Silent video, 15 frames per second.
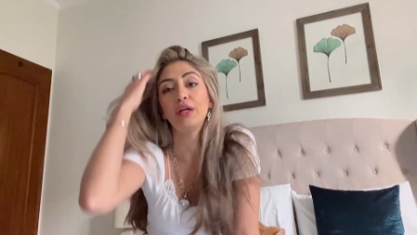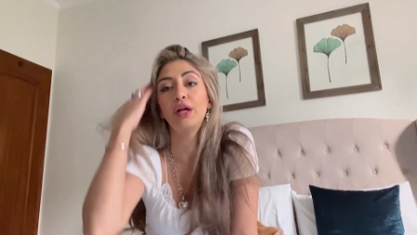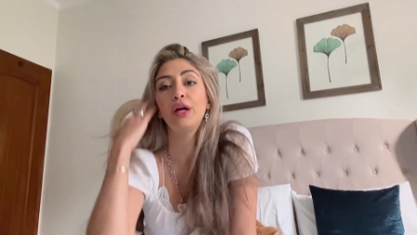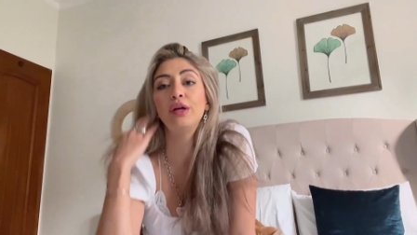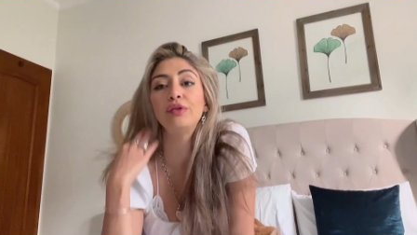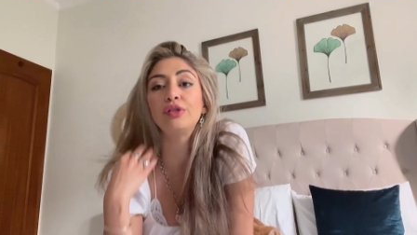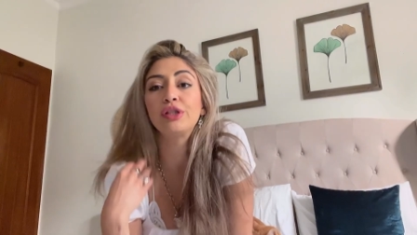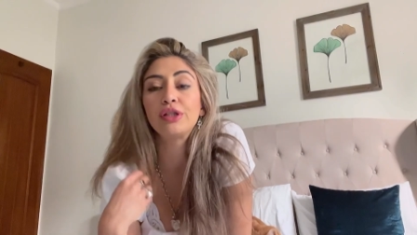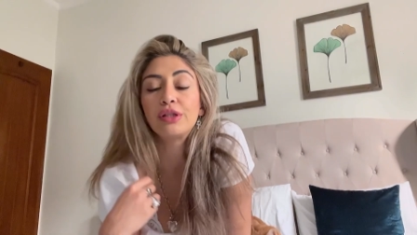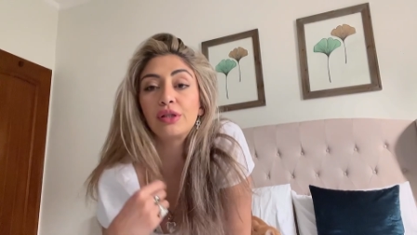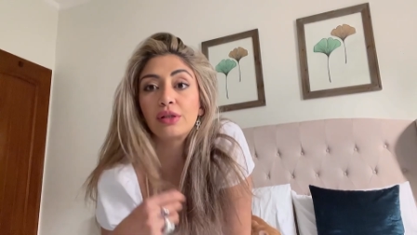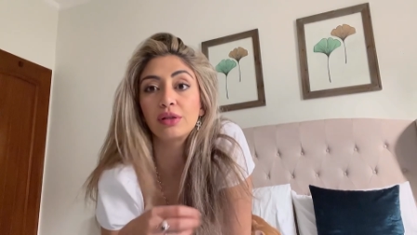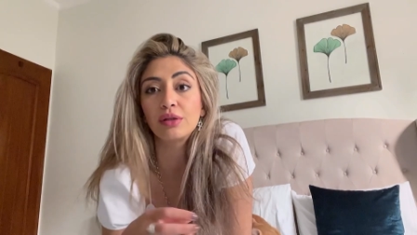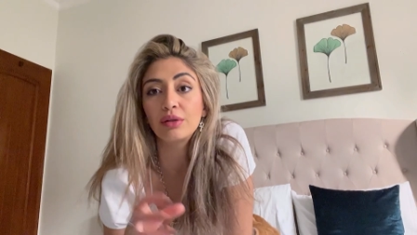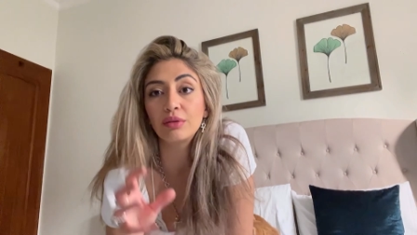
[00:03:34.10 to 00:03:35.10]
don't know,
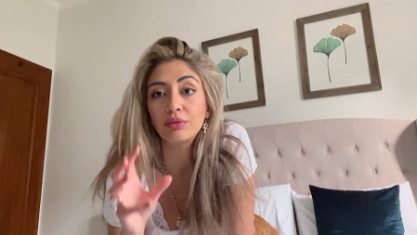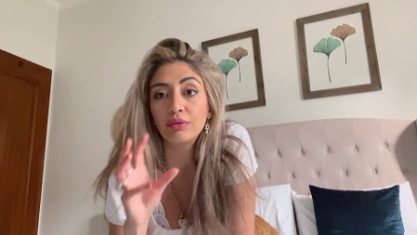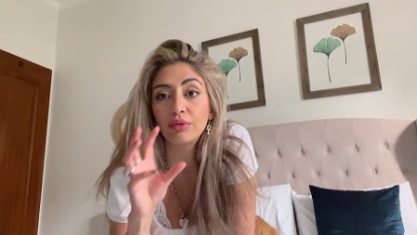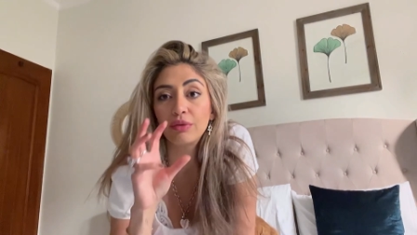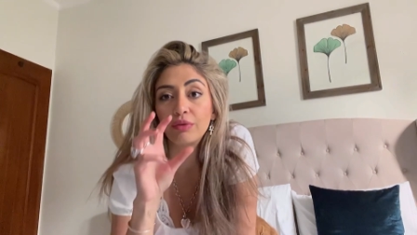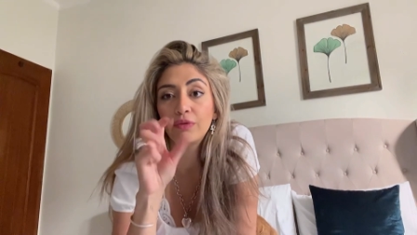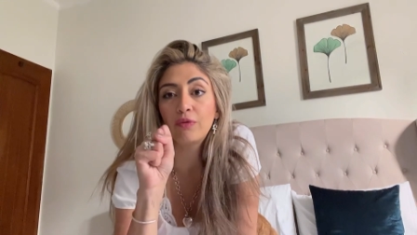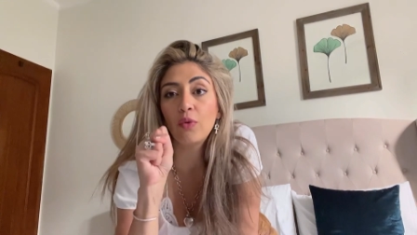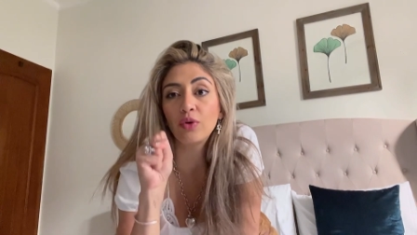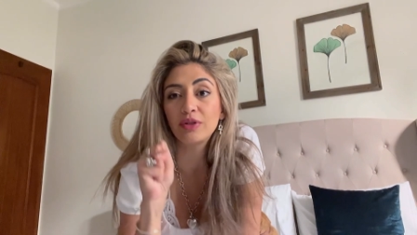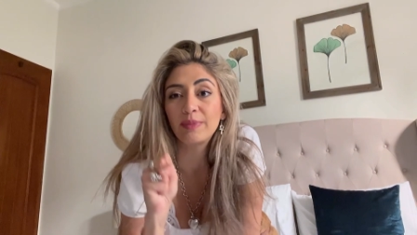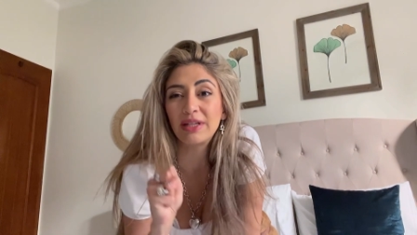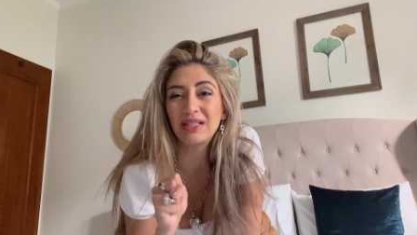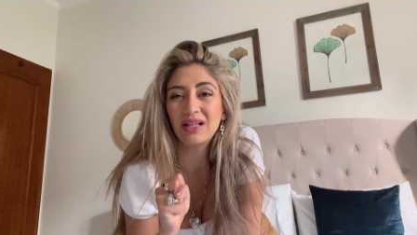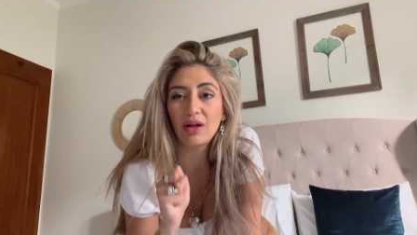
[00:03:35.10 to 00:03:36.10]
just force
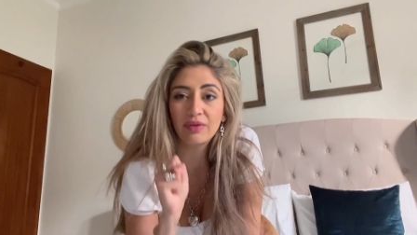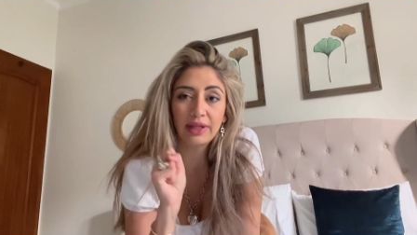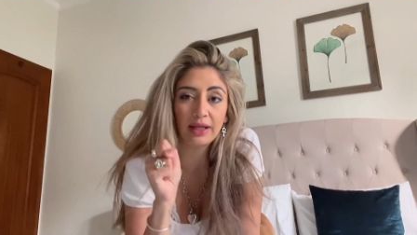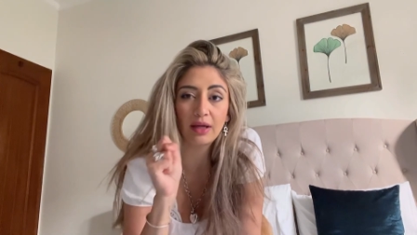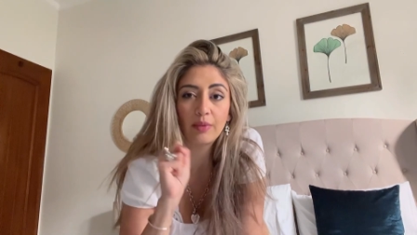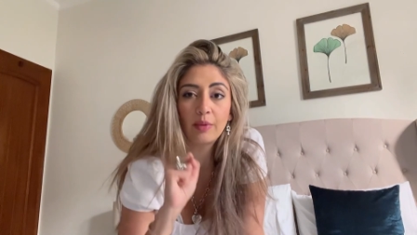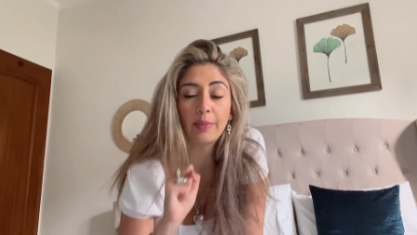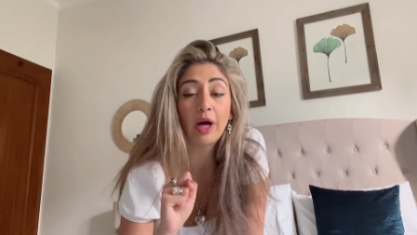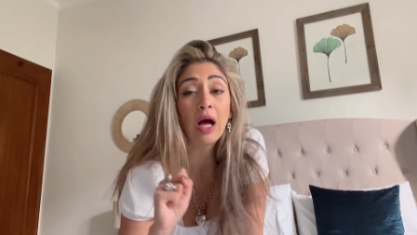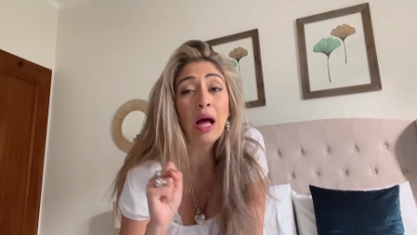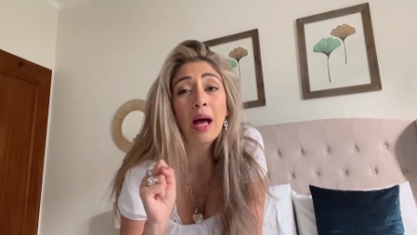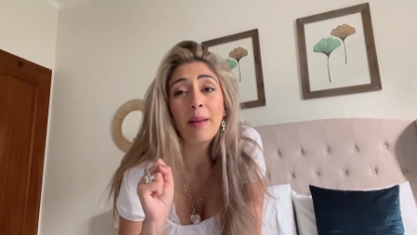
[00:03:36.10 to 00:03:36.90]
myself, kick up the butt.